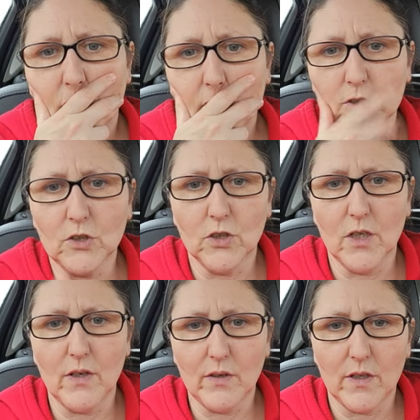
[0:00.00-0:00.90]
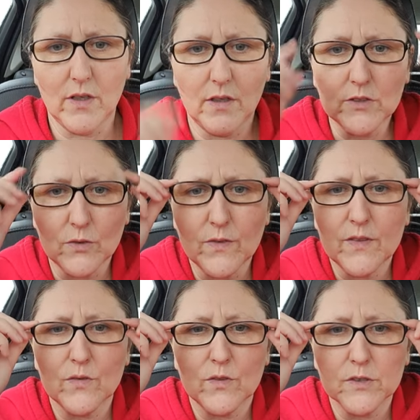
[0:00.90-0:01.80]
I don't know if
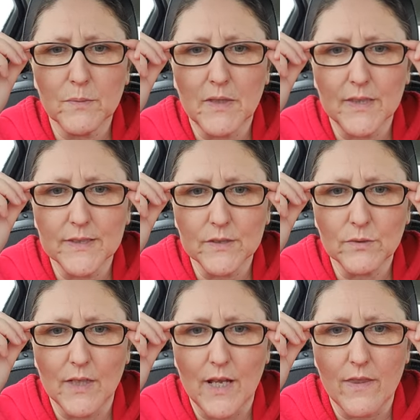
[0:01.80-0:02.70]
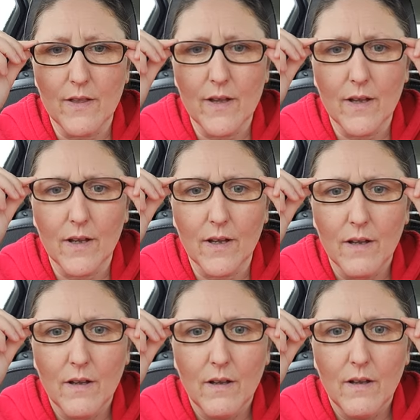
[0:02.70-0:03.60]
it because my glasses were like that,
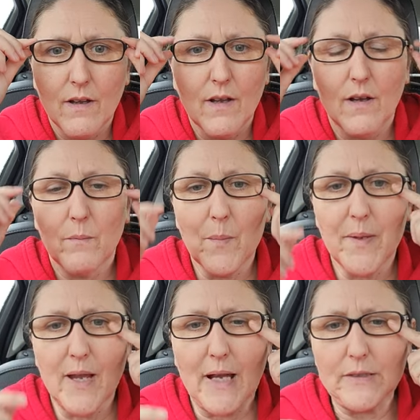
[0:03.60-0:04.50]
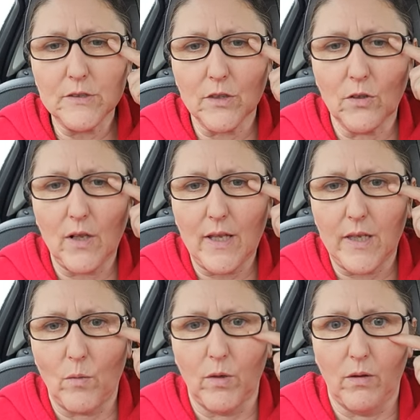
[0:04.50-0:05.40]
but my eye just looked like
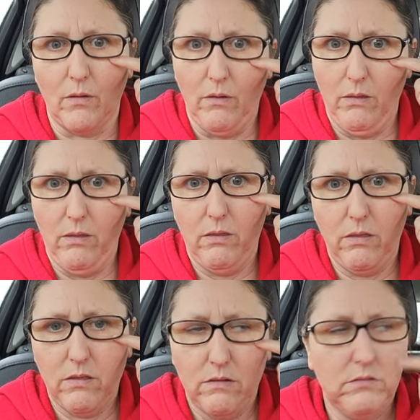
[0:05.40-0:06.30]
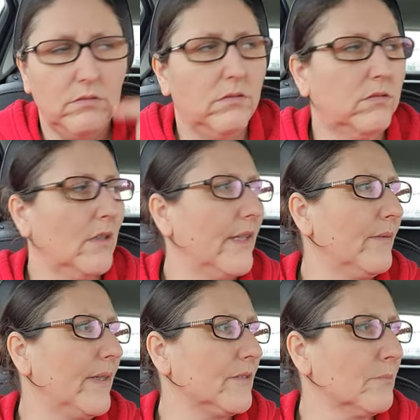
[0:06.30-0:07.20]
it were.
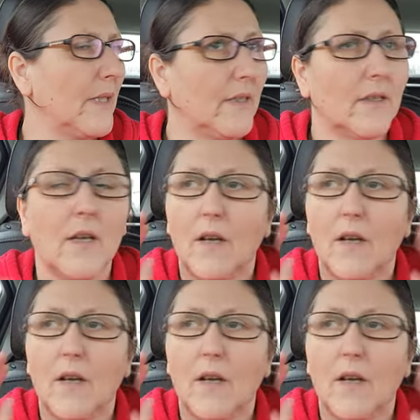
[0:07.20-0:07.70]
Anyway, don't matter.